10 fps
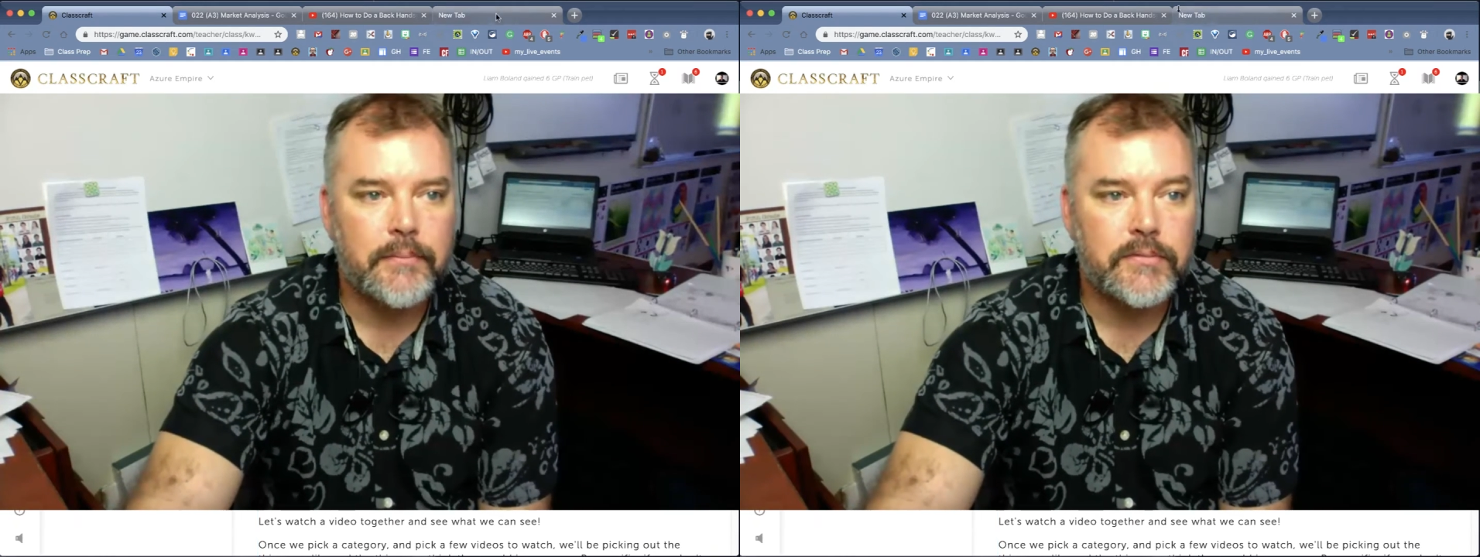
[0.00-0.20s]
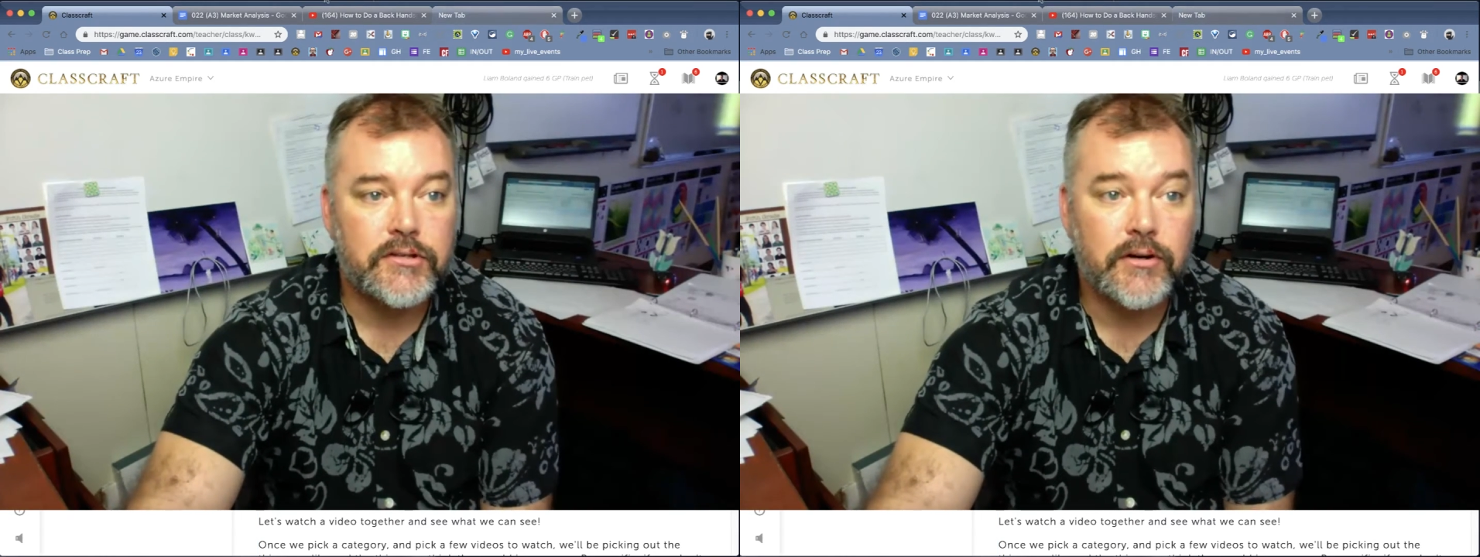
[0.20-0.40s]

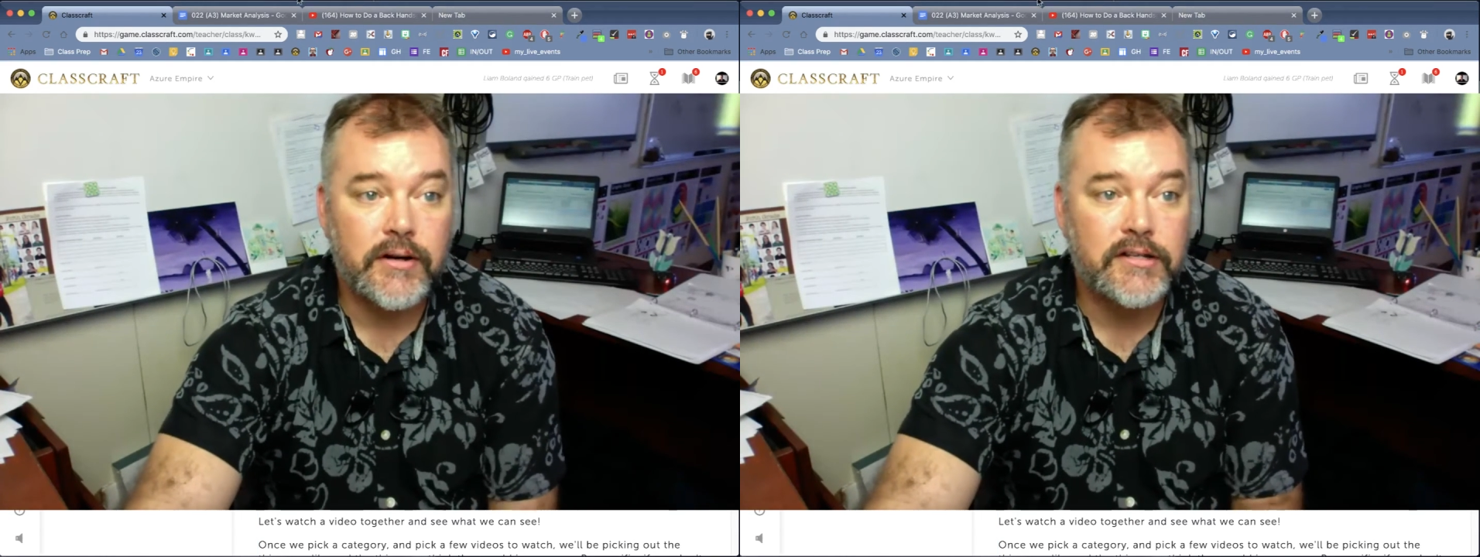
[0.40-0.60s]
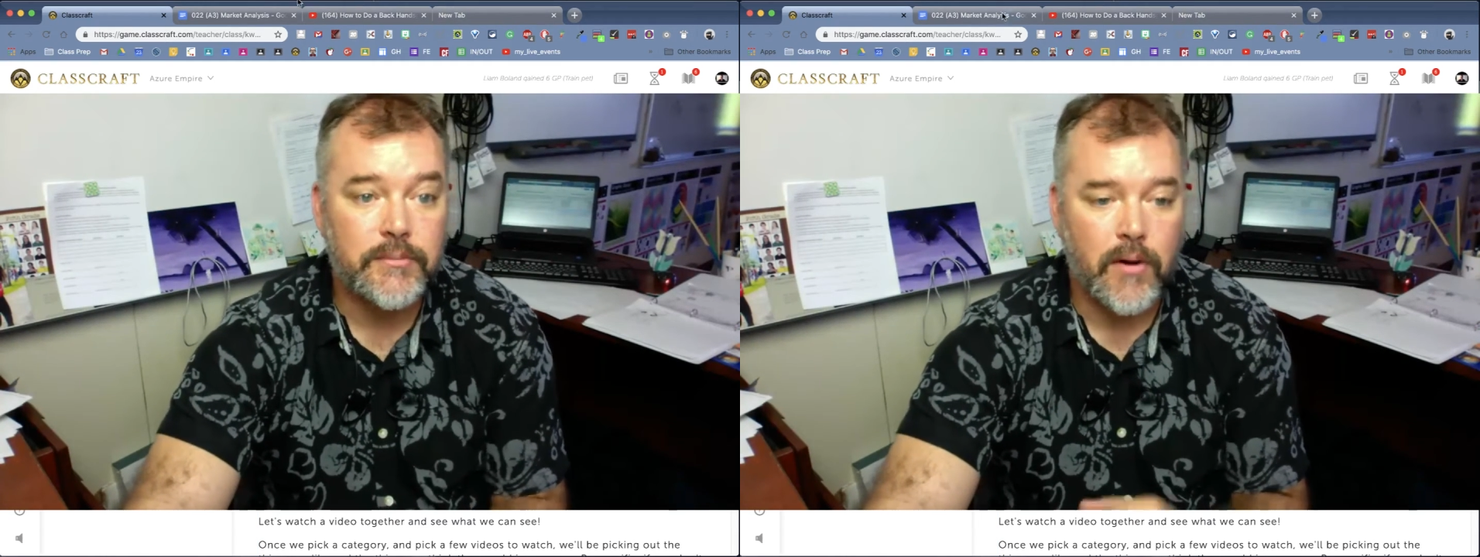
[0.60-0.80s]

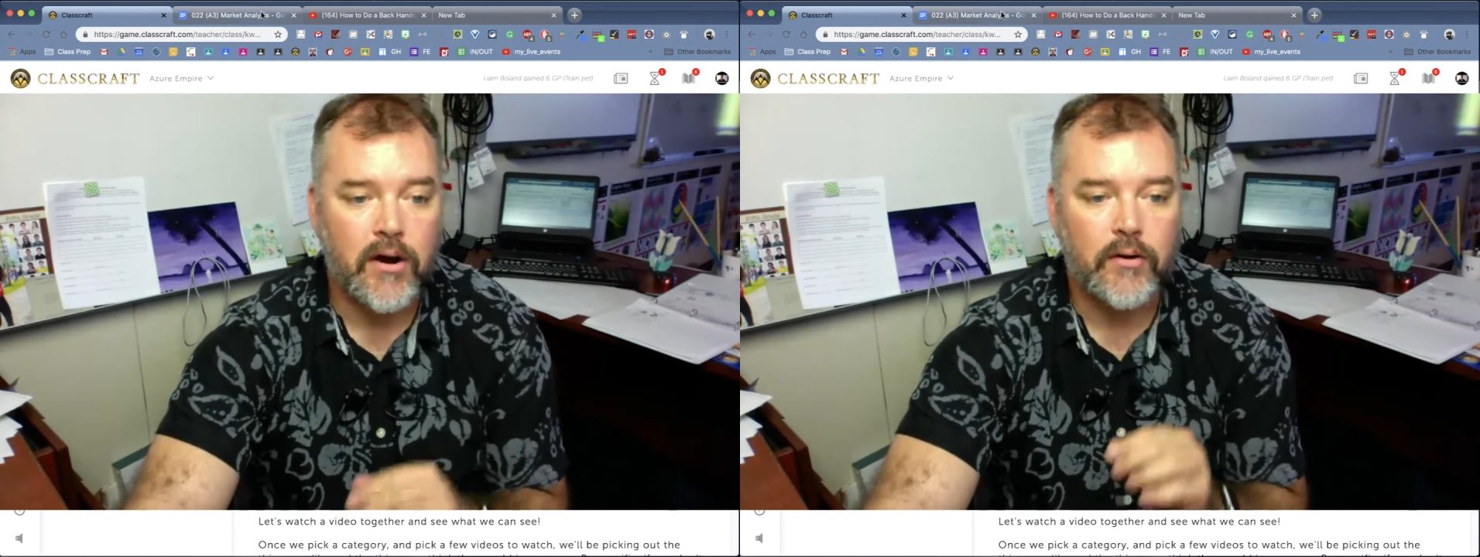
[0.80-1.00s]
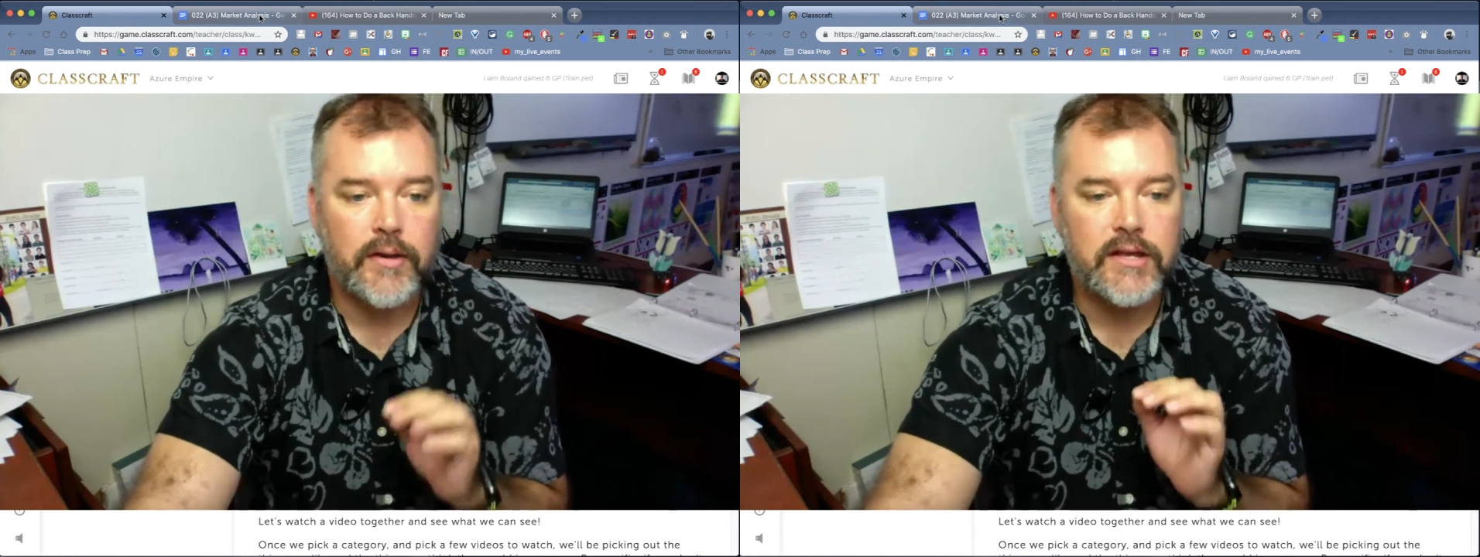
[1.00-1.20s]
Starting
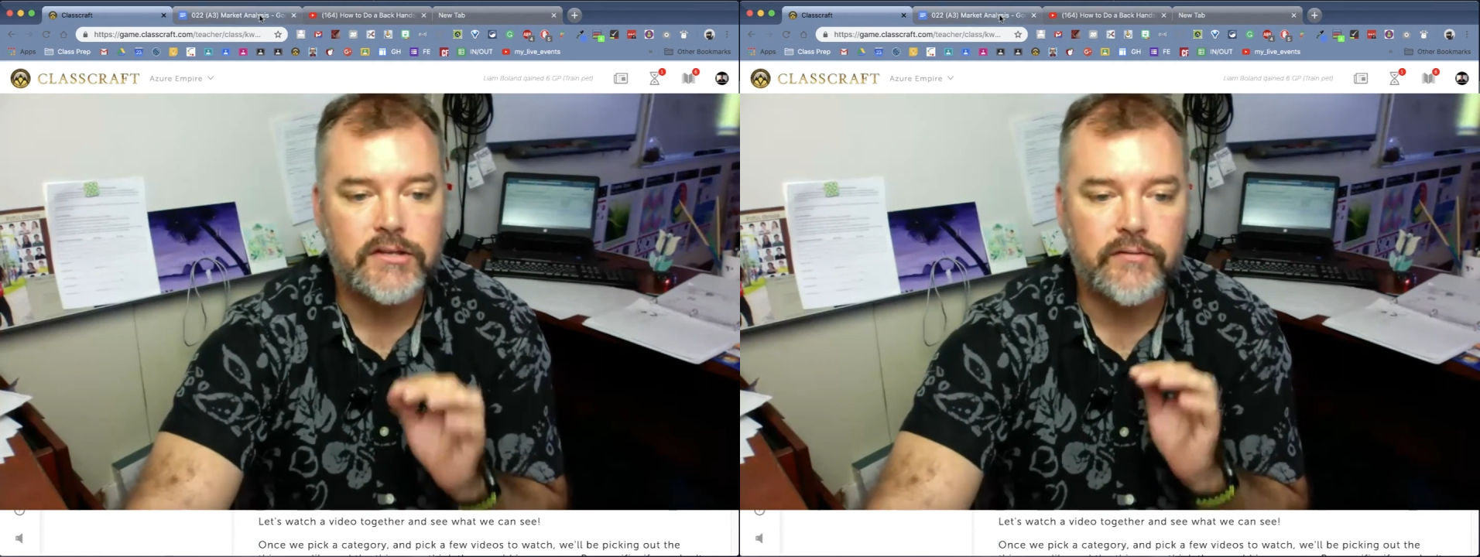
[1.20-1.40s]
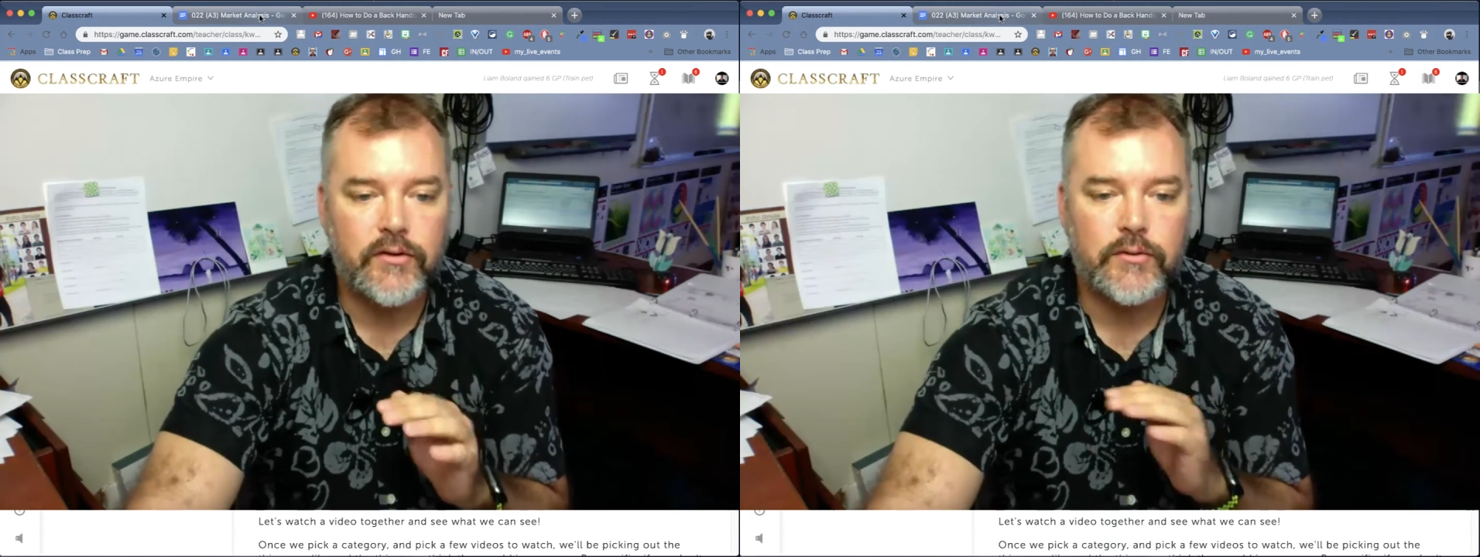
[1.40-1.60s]
tomorrow, each
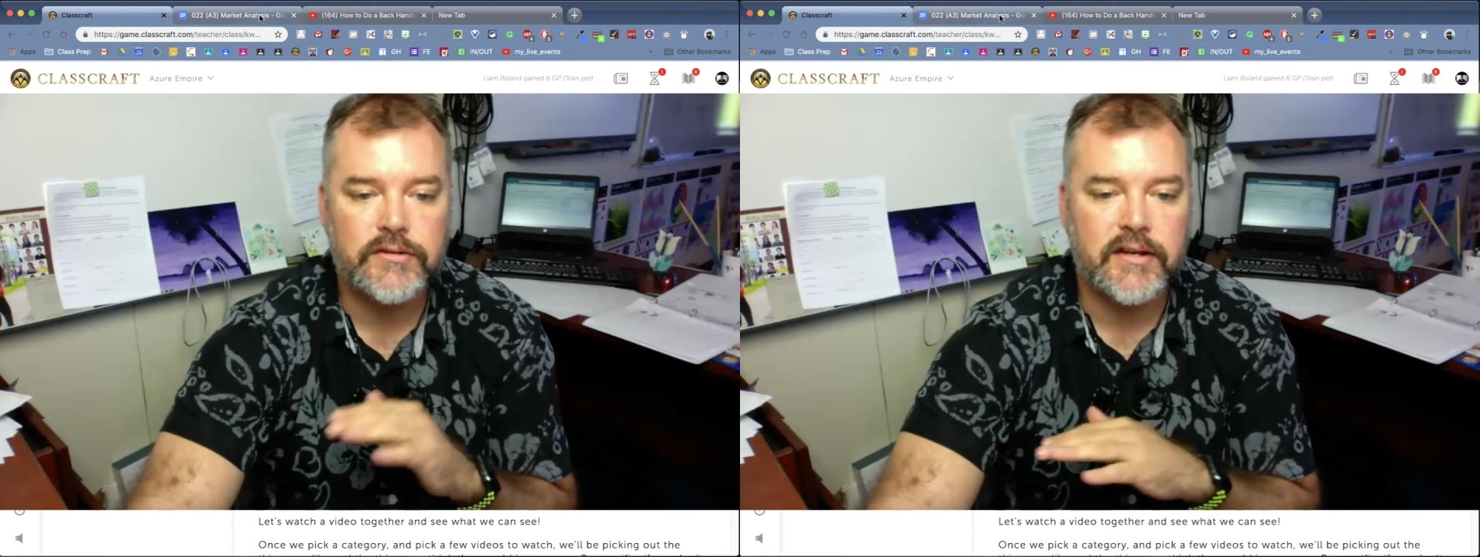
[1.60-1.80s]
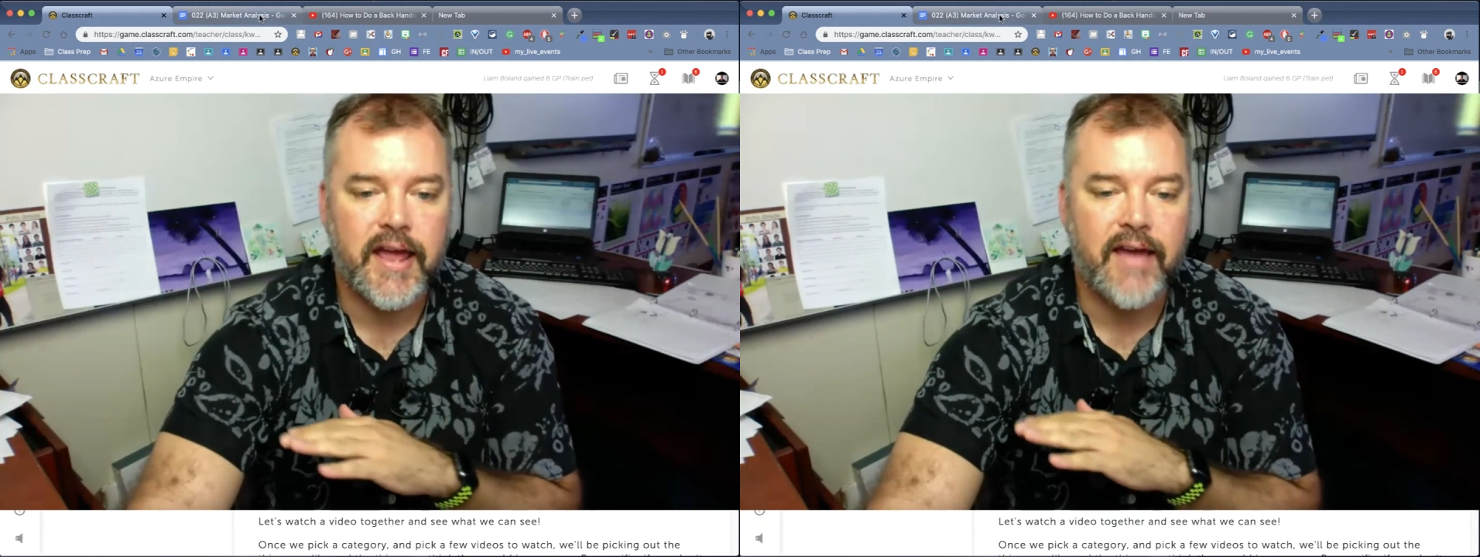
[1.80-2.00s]
of you is
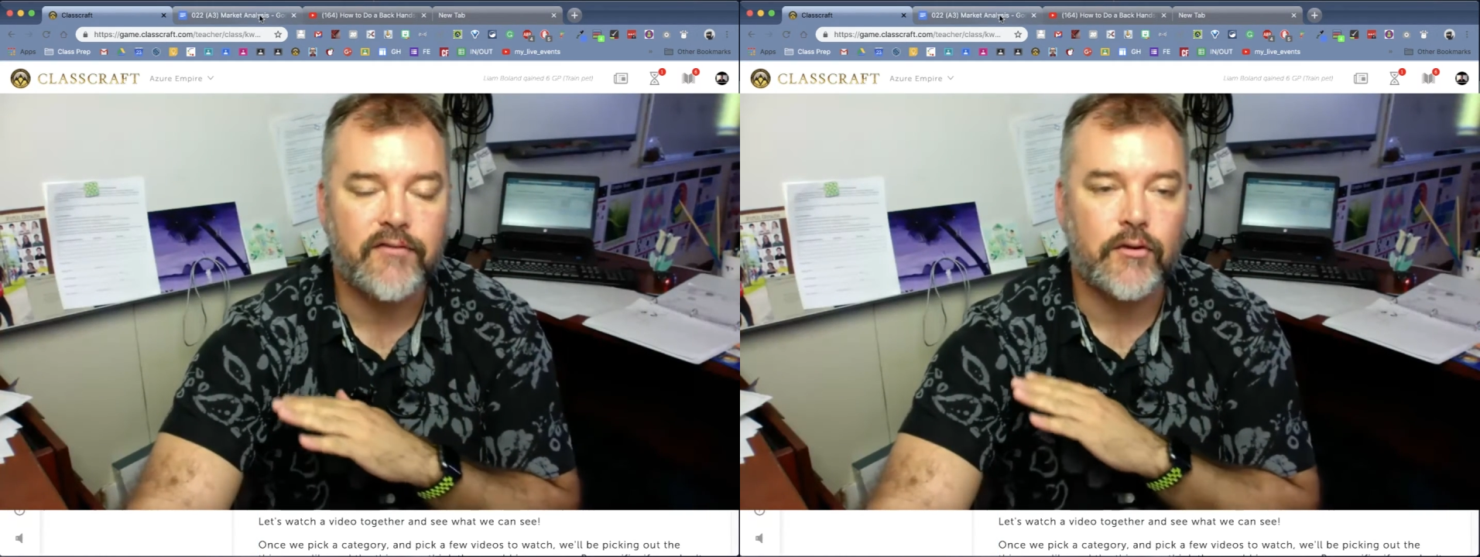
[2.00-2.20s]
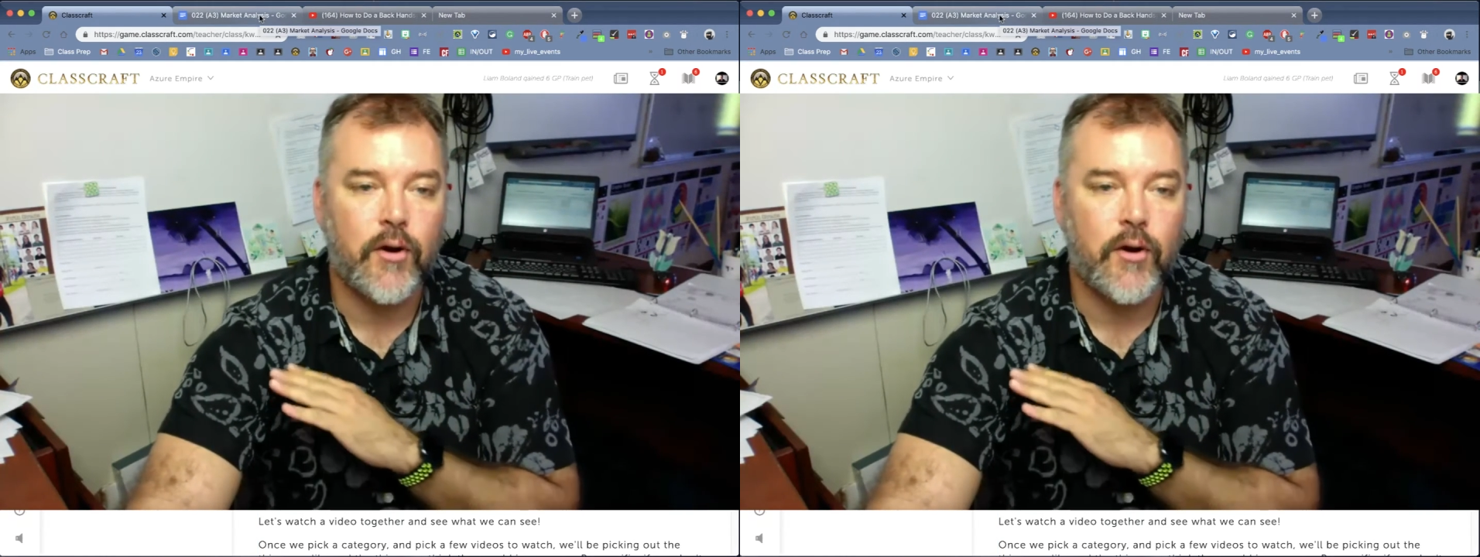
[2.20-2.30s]
going to have your